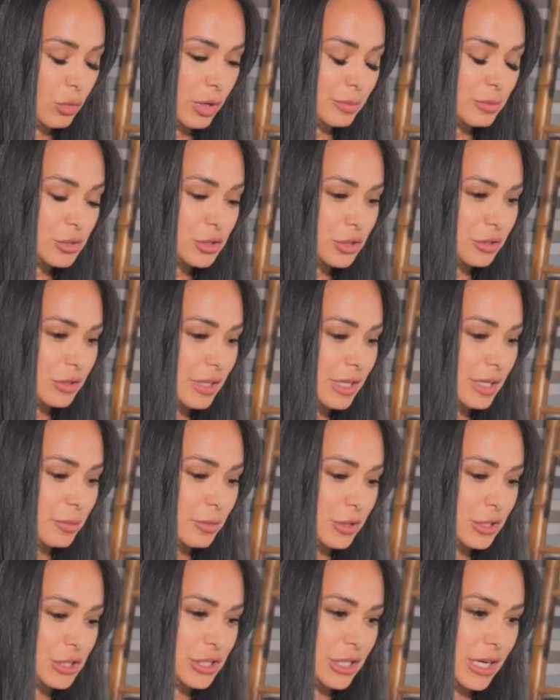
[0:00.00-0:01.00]
Well, I'm sure they
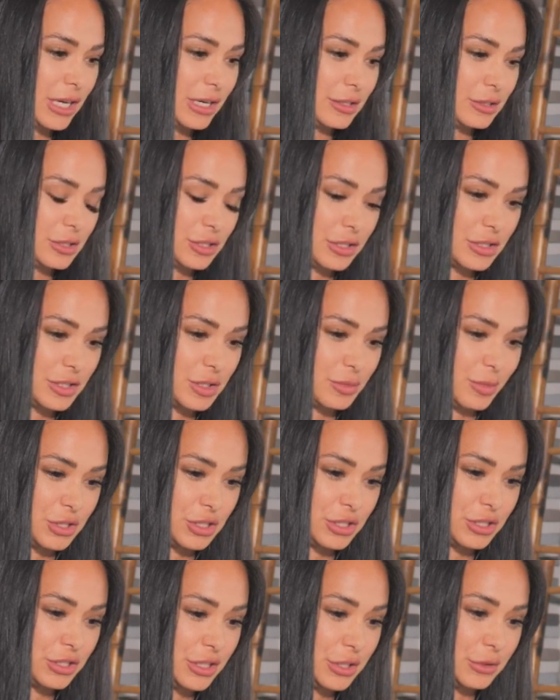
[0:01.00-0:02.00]
appreciate it just as
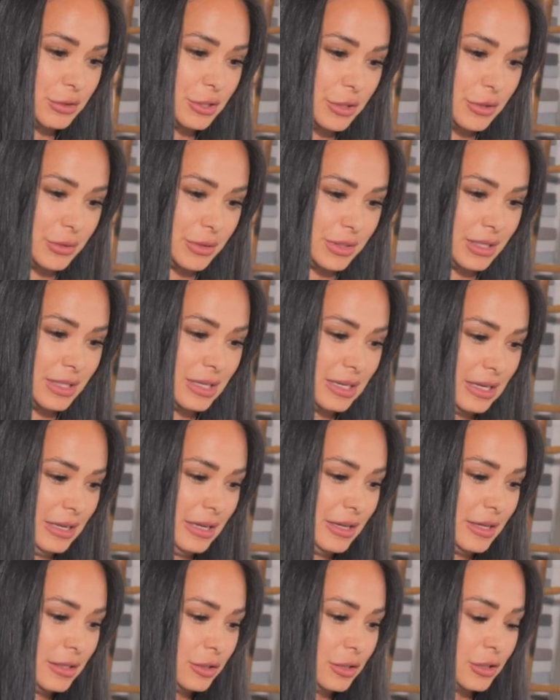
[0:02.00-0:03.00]
much as you do. And
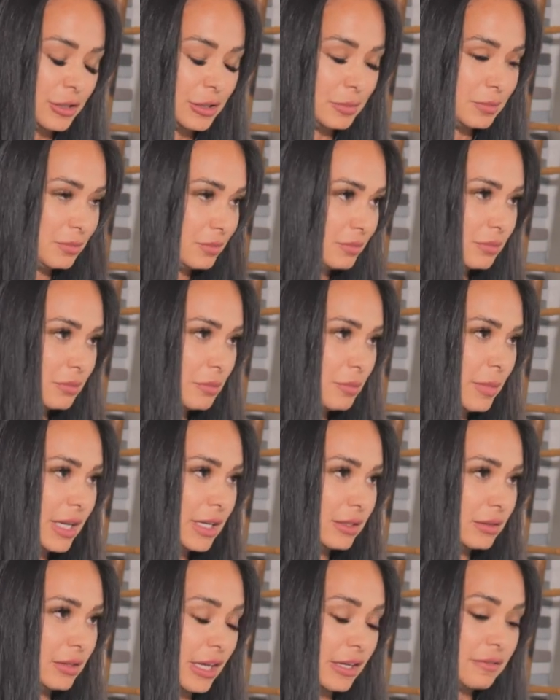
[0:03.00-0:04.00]
you're
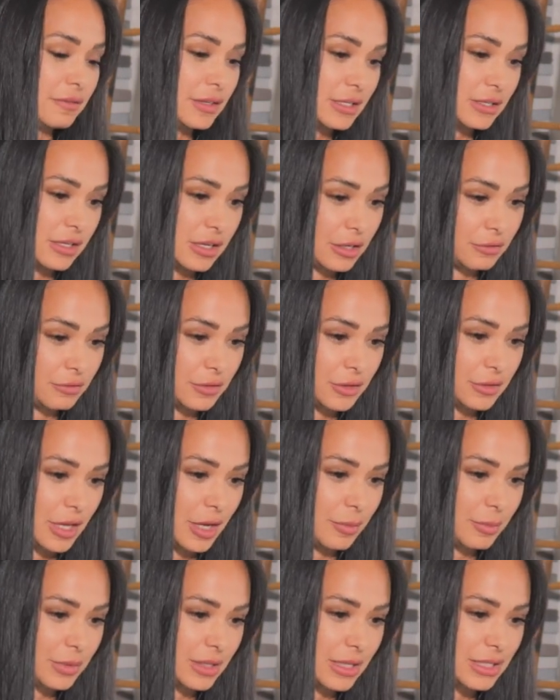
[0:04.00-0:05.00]
making life easier for them.